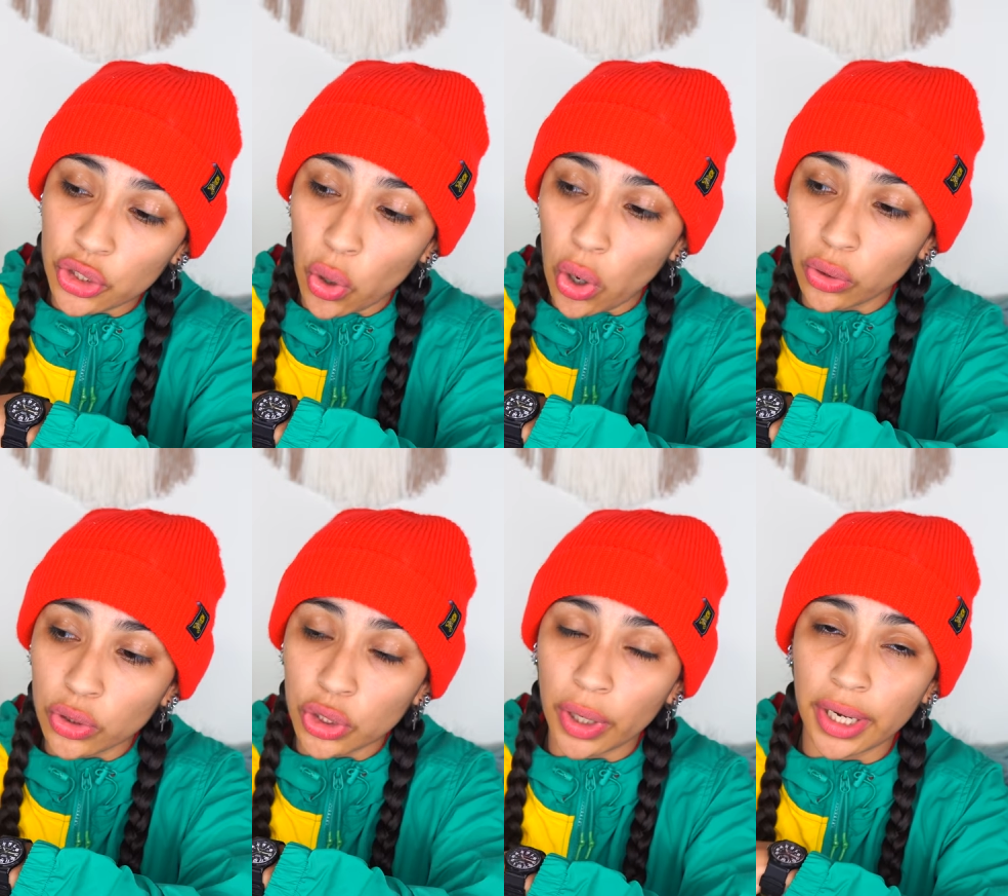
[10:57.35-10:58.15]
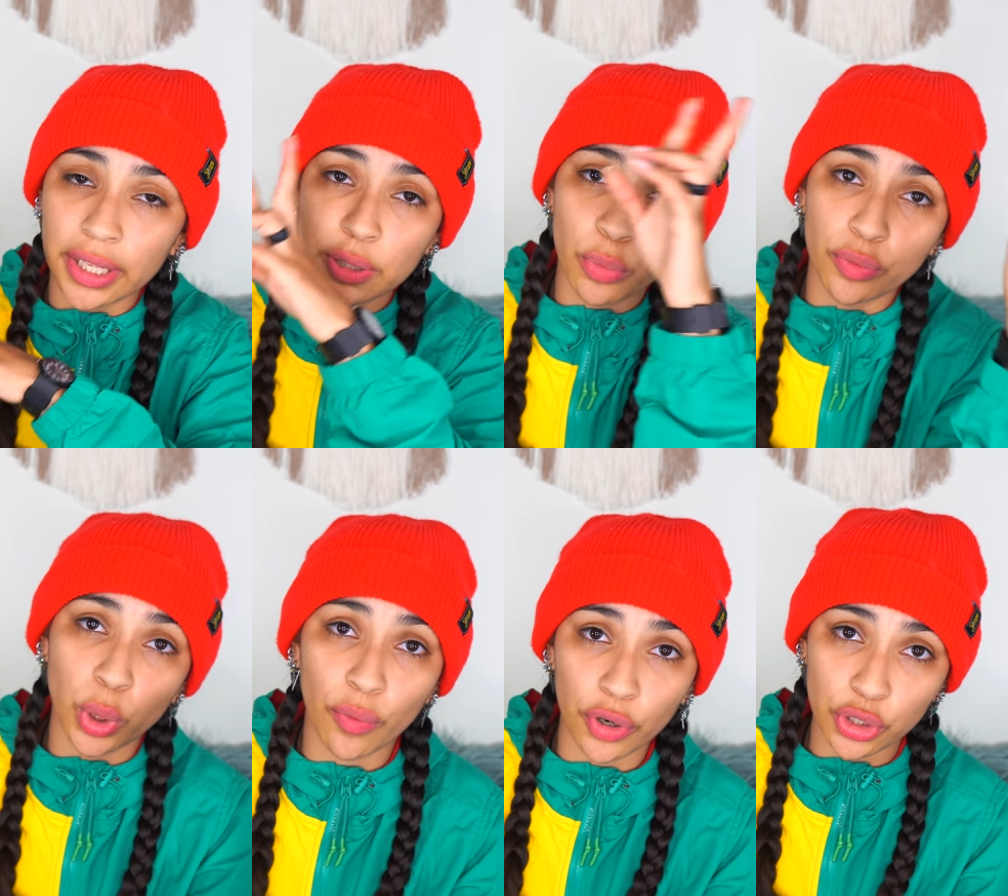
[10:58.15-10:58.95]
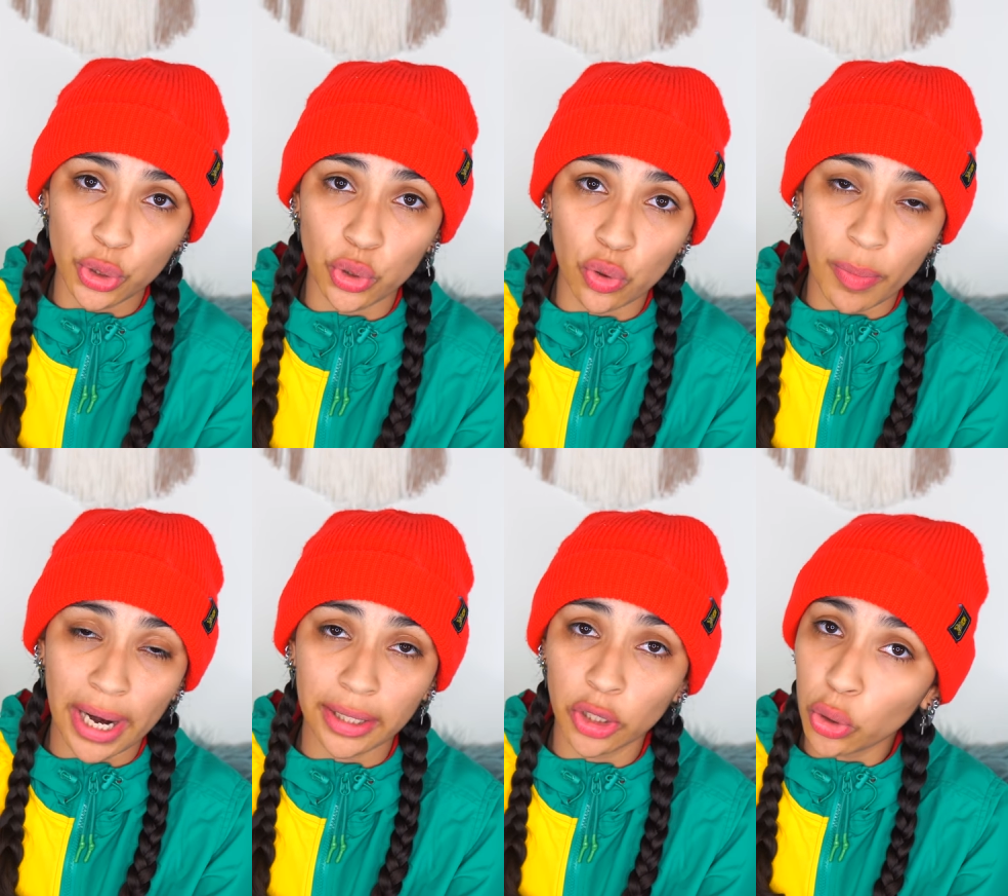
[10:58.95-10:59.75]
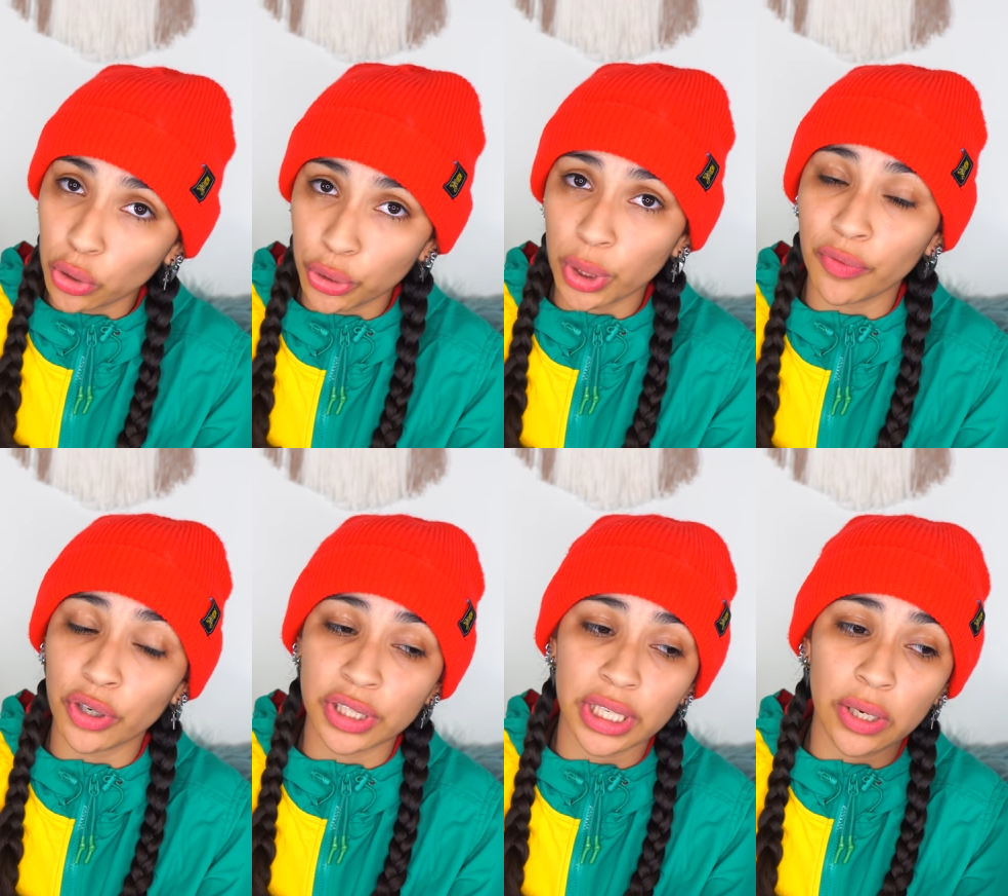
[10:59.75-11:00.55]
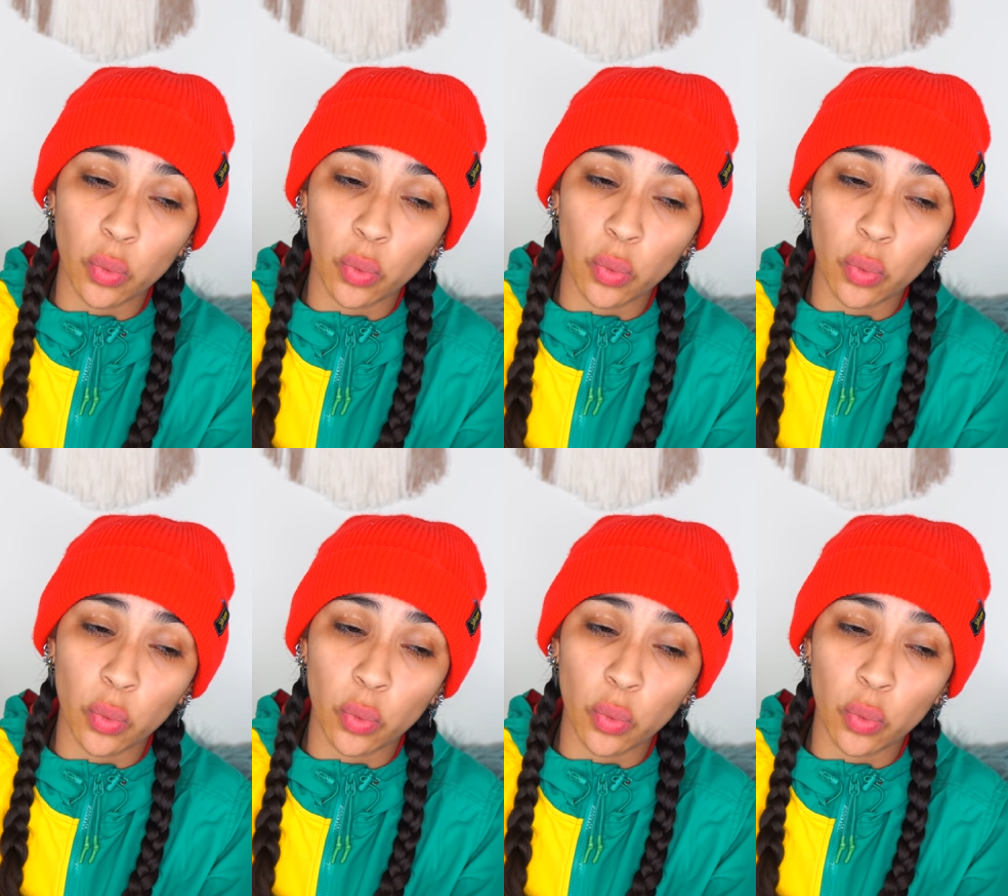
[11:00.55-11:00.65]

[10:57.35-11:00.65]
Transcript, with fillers: so all those credits moved over to my local university,